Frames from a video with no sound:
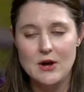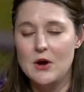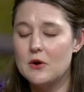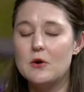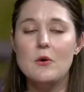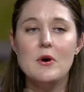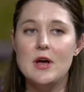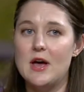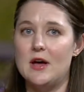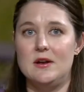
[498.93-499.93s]
Mm -hmm. Go
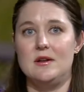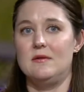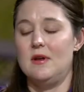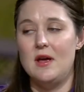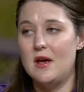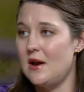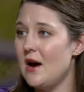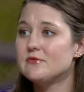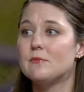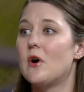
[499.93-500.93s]
ahead and, and
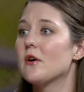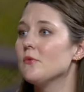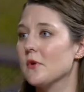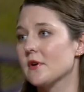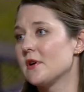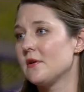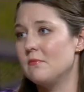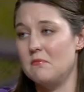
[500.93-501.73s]
have some artwork.